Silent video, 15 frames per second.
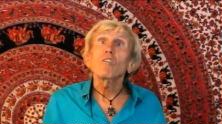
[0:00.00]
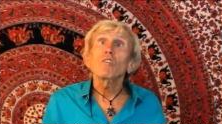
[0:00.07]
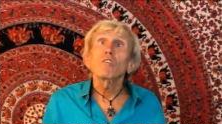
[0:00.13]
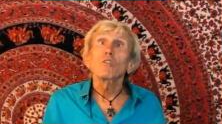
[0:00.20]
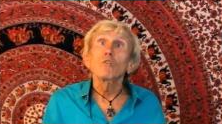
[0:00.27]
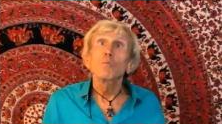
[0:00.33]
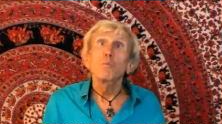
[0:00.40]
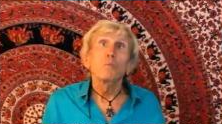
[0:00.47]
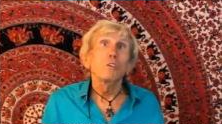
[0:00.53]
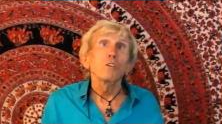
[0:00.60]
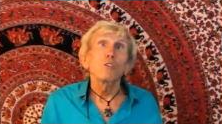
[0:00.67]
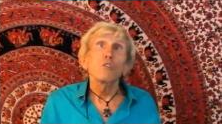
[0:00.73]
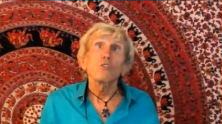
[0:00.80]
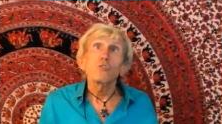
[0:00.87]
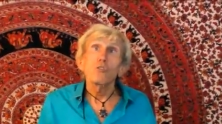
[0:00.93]
super
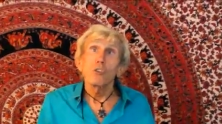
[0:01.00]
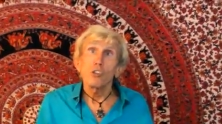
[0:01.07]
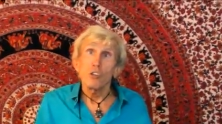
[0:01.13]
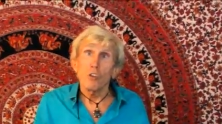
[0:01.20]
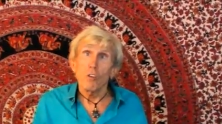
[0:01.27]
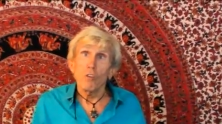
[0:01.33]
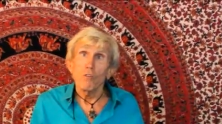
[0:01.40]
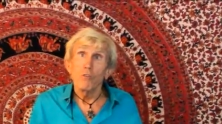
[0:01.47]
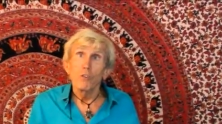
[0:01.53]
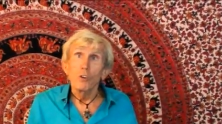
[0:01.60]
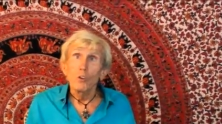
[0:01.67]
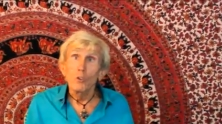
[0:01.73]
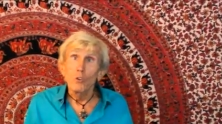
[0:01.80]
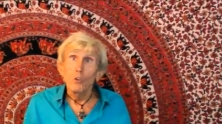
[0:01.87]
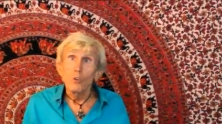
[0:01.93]
nutritious
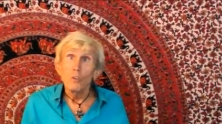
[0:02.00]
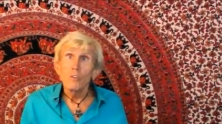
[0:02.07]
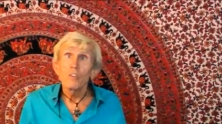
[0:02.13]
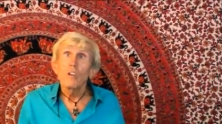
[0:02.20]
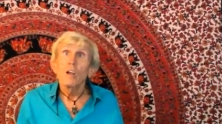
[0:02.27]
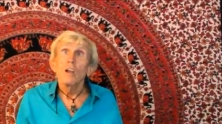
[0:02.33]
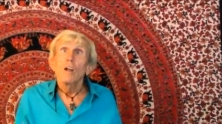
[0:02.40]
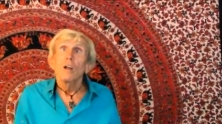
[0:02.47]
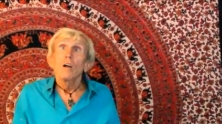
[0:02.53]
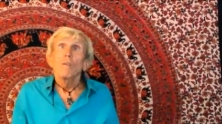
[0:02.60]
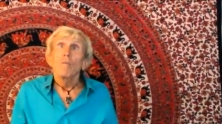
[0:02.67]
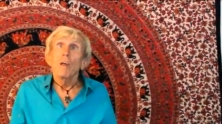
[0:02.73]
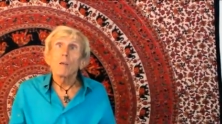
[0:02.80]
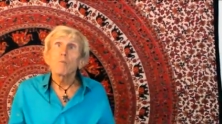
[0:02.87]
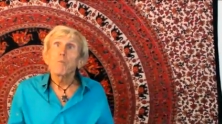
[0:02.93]
foods
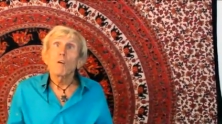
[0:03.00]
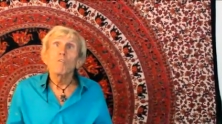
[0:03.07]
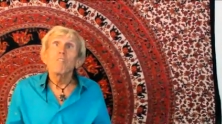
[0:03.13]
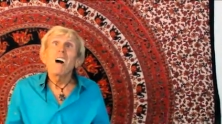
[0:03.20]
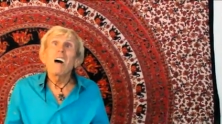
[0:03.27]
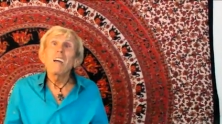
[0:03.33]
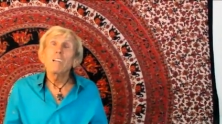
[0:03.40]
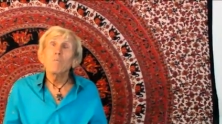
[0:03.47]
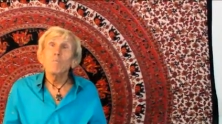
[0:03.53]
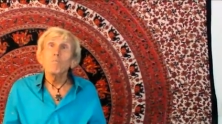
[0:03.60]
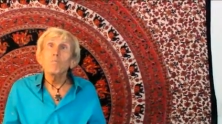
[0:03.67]
that provide